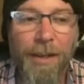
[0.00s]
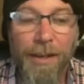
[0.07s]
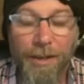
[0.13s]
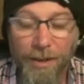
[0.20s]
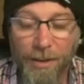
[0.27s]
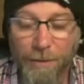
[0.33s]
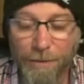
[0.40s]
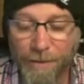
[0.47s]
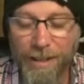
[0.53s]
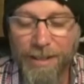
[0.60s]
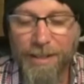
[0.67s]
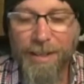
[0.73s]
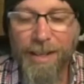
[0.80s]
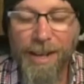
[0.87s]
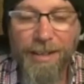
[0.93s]
You know, the
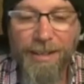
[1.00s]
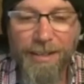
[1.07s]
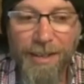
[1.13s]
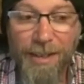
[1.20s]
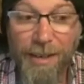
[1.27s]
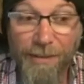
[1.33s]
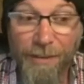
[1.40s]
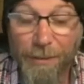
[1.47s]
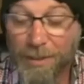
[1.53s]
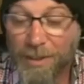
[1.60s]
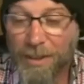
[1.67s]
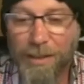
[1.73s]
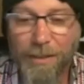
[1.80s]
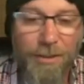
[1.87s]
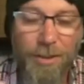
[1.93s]
face attacks in and of
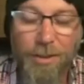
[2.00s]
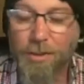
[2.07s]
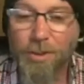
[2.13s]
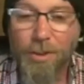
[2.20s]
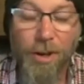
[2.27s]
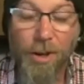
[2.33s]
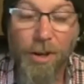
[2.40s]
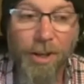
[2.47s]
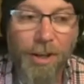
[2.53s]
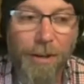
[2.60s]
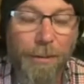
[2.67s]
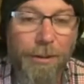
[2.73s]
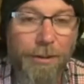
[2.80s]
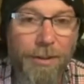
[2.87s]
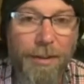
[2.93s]
themselves usually aren't going to
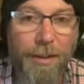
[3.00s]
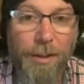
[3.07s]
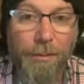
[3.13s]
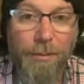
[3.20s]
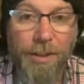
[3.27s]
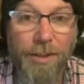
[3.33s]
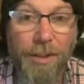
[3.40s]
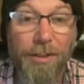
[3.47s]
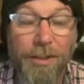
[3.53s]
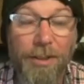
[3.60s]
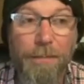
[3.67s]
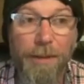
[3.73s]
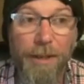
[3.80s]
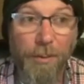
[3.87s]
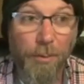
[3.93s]
produce lethal
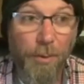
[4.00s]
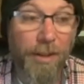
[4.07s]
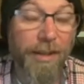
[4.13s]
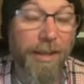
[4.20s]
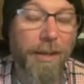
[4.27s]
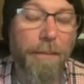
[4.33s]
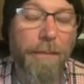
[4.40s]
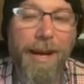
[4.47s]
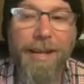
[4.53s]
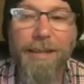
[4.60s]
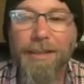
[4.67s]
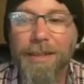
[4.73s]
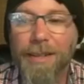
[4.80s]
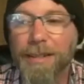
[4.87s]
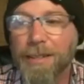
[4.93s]
results, but it will
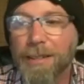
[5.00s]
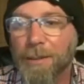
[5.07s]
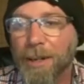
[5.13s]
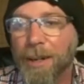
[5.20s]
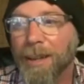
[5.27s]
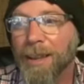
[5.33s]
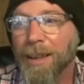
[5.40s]
incapacitate someone.